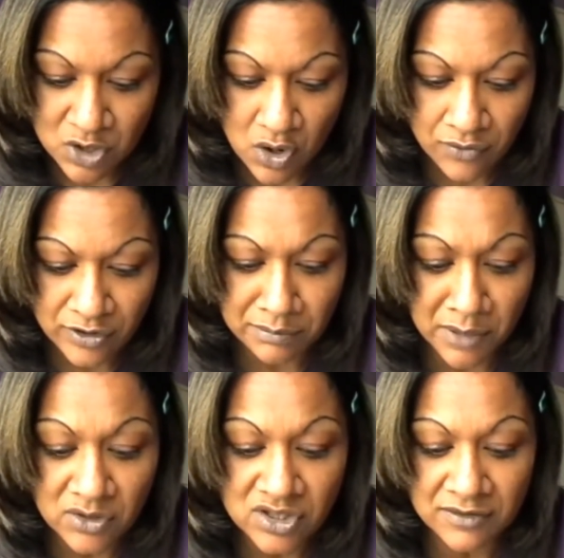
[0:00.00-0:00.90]
to offer the
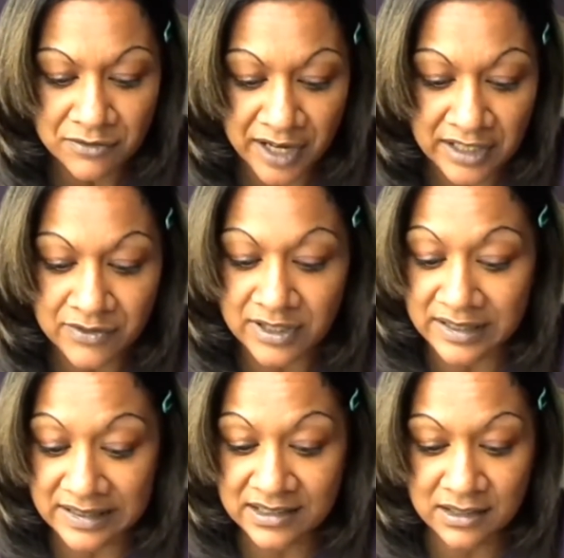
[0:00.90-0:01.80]
most effect for the
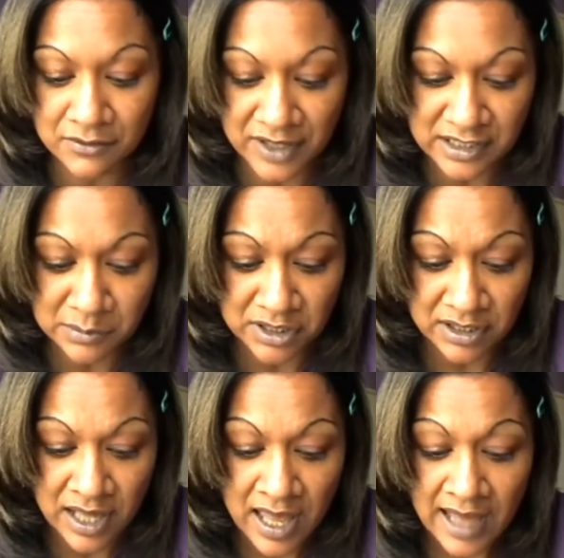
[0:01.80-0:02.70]
least
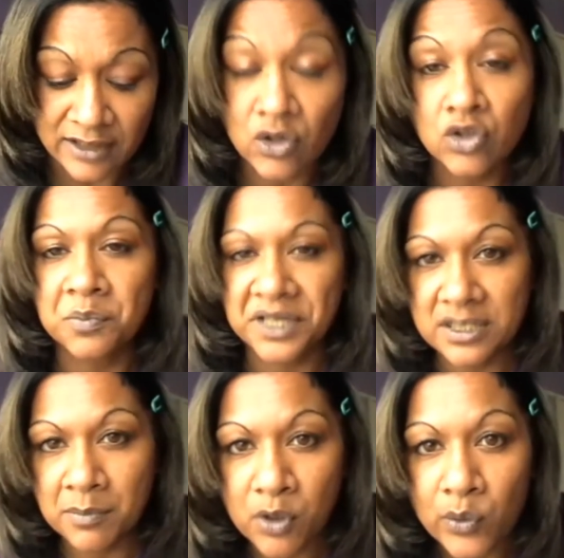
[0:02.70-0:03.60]
investment and could be
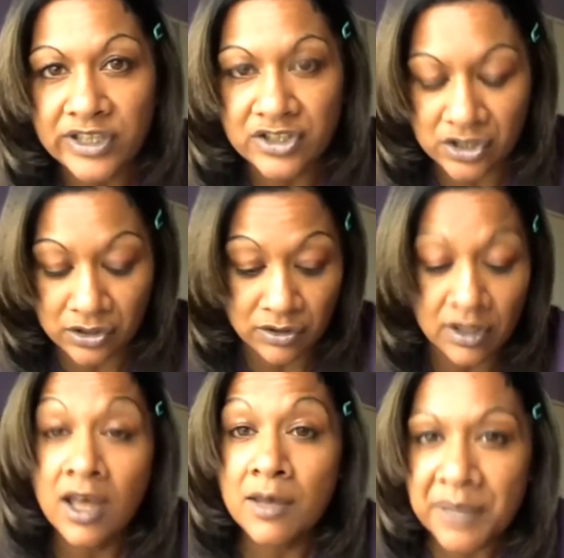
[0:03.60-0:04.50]
deployed soon.